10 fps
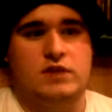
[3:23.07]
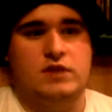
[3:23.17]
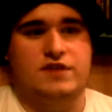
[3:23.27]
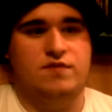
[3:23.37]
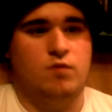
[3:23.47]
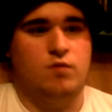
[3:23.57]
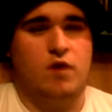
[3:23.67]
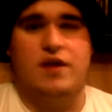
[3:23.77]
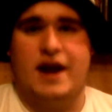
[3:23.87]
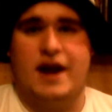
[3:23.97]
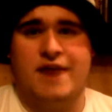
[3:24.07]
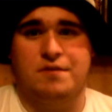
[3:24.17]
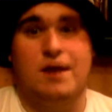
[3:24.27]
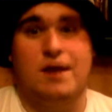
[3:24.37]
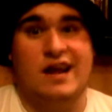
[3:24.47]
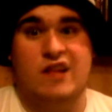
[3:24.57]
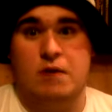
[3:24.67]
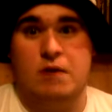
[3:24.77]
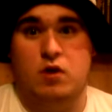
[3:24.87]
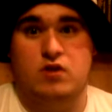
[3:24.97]
is one that I have to buy a
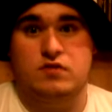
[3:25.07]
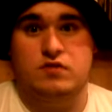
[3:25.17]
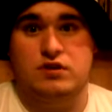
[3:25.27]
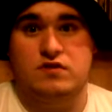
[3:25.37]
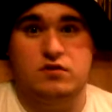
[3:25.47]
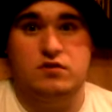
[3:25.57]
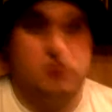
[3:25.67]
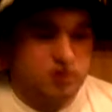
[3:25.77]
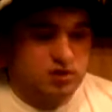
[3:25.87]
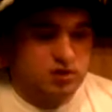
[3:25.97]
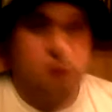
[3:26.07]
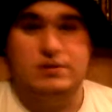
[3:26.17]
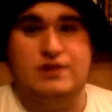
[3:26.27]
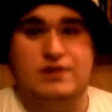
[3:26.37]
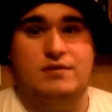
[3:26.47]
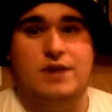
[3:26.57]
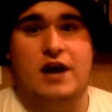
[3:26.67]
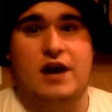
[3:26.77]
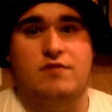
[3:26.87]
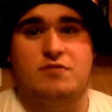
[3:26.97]
lot more of really soon, because I'm
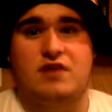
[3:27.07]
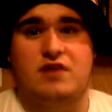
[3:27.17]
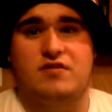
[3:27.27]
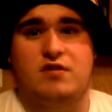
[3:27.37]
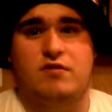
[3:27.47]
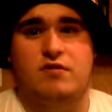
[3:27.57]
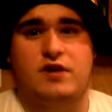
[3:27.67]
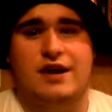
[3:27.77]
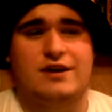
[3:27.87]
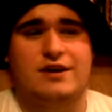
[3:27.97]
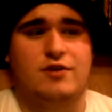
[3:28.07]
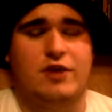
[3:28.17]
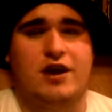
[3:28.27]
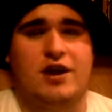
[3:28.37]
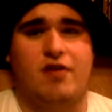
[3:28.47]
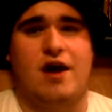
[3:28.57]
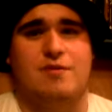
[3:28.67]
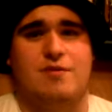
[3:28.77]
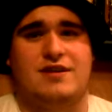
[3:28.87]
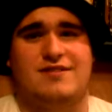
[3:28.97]
kind of obsessing over it, and I could read it
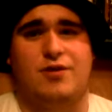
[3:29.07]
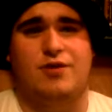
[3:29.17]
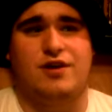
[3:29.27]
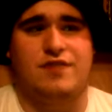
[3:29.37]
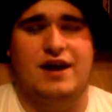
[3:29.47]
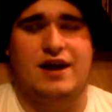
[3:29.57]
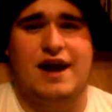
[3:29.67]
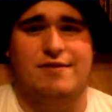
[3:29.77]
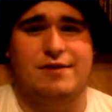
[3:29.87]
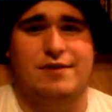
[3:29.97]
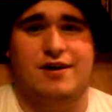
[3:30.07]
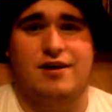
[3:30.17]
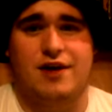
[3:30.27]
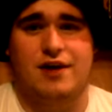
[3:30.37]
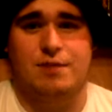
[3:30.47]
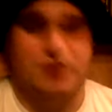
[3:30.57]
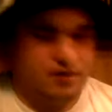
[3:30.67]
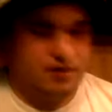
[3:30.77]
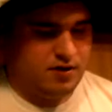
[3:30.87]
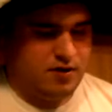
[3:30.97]
online, but it's so good that I have to read it hard copy.
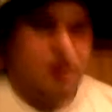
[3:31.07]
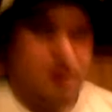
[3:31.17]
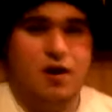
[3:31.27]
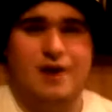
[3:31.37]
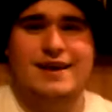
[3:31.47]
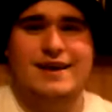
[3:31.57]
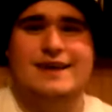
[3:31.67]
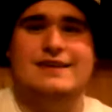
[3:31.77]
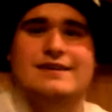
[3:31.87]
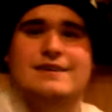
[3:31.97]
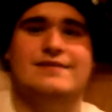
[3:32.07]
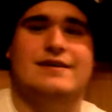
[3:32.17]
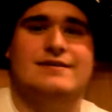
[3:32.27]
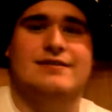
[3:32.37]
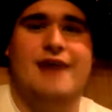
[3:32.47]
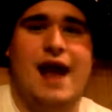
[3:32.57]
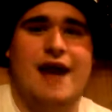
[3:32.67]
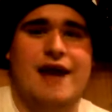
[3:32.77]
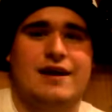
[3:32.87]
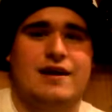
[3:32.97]
And it is
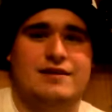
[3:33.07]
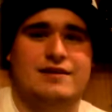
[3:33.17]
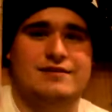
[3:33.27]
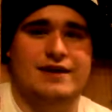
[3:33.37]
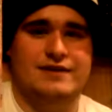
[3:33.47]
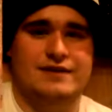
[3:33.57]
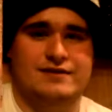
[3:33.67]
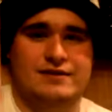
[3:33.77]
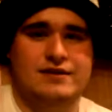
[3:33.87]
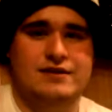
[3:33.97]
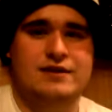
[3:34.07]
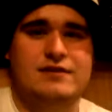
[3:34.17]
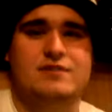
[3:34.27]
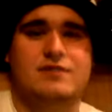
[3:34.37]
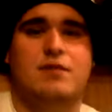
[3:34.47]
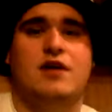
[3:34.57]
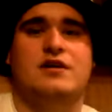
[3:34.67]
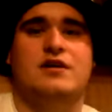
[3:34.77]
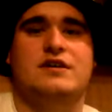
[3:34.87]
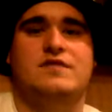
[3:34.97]
Attack on Titan. This
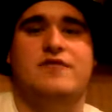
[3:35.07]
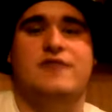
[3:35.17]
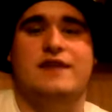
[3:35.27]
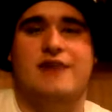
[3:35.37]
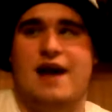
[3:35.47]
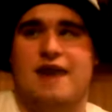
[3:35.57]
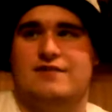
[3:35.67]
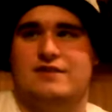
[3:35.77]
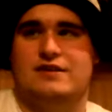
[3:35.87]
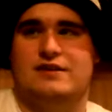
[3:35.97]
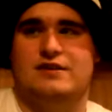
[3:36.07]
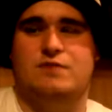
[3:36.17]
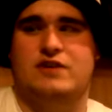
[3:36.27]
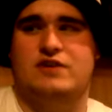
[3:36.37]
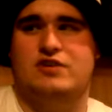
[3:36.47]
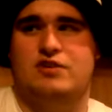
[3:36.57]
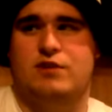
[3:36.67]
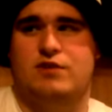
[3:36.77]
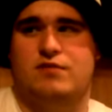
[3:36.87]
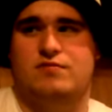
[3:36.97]
manga is fantastic. It's basically
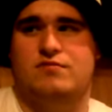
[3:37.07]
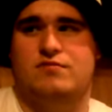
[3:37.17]
about